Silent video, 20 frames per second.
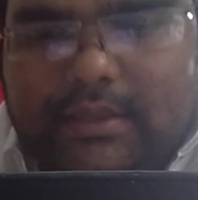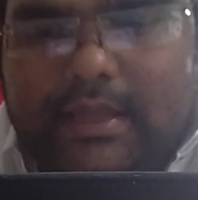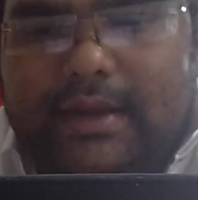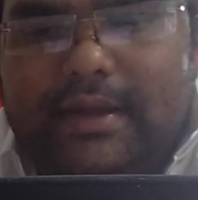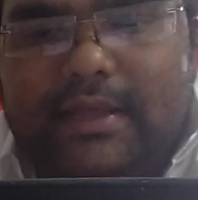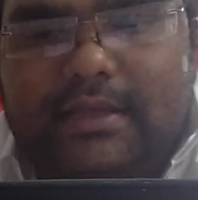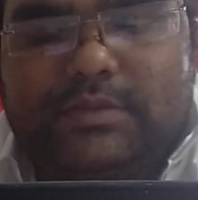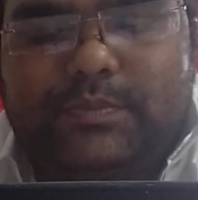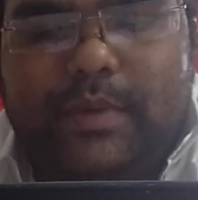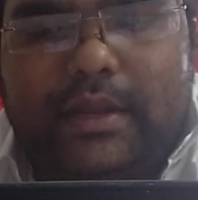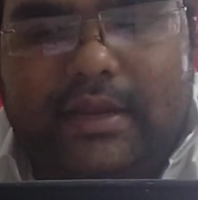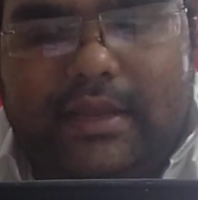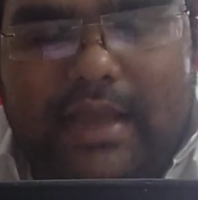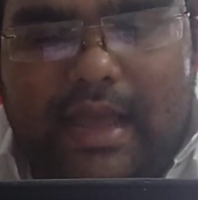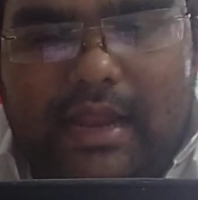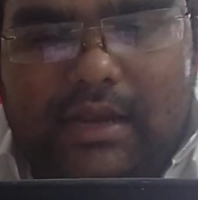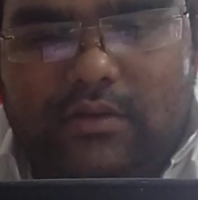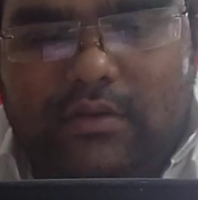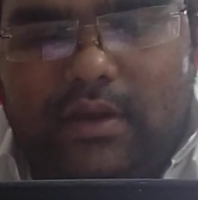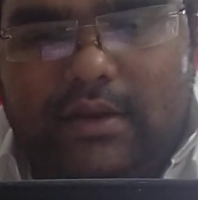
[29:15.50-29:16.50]
that has been
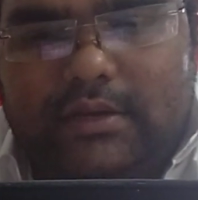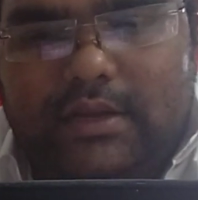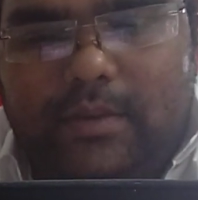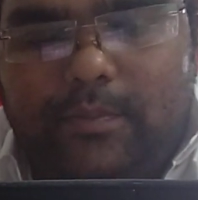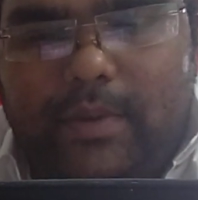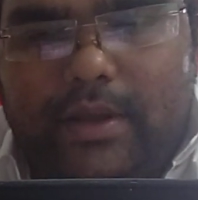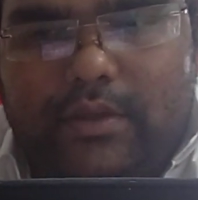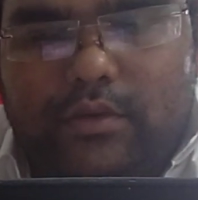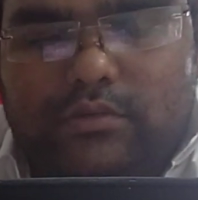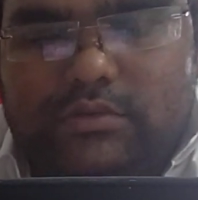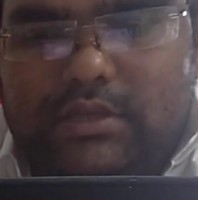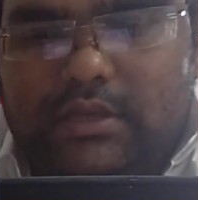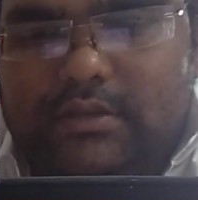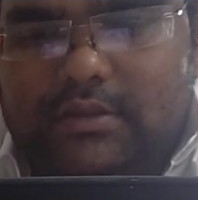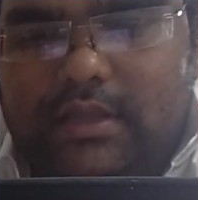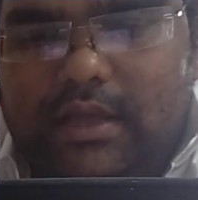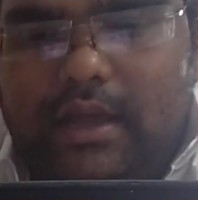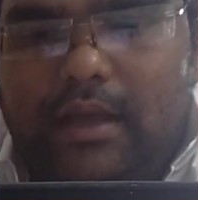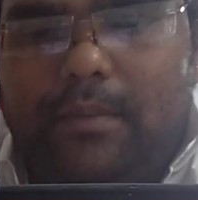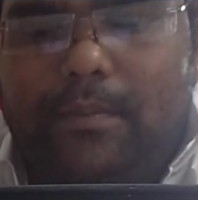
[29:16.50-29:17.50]
calculated by
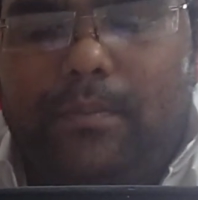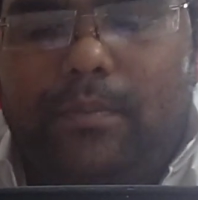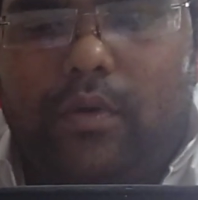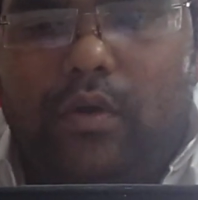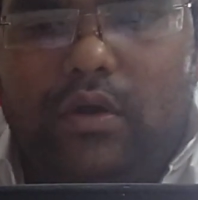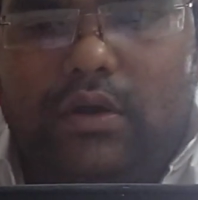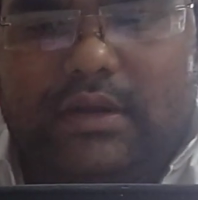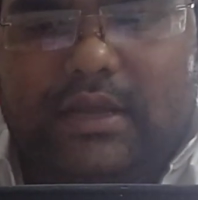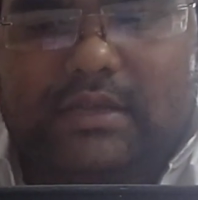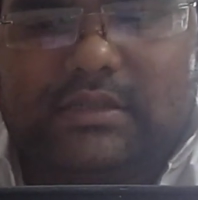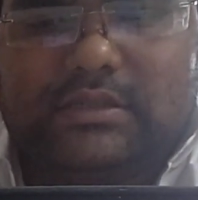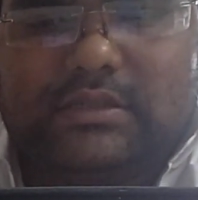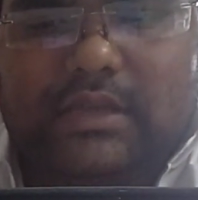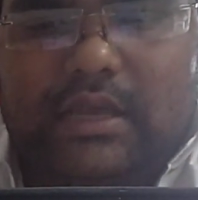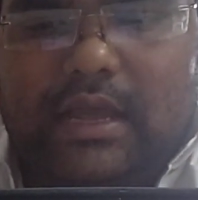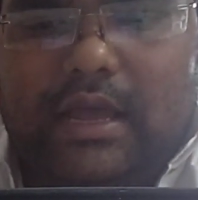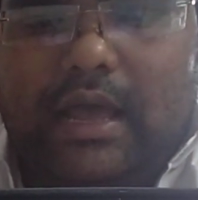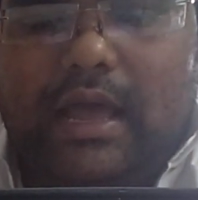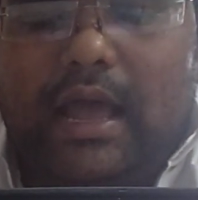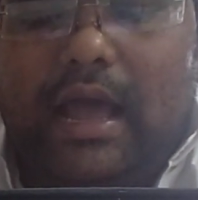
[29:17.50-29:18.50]
using the Bolton's
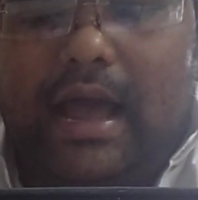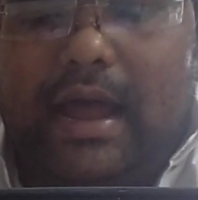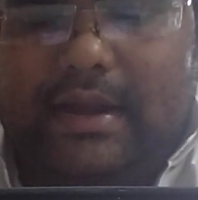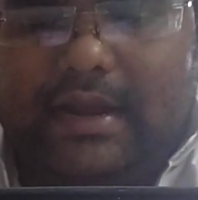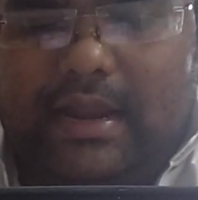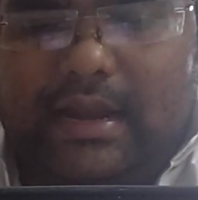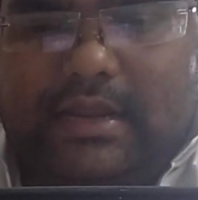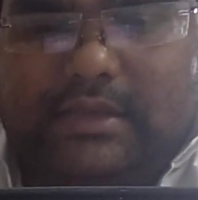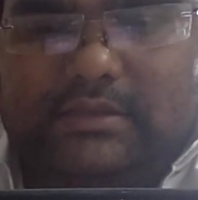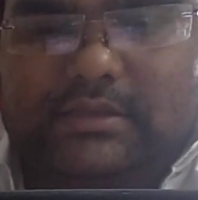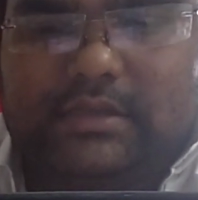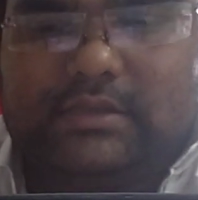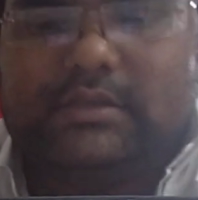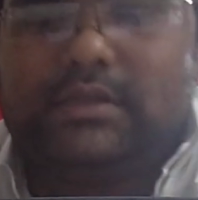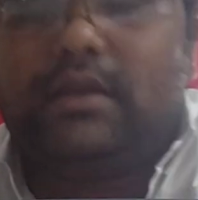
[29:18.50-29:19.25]
analysis.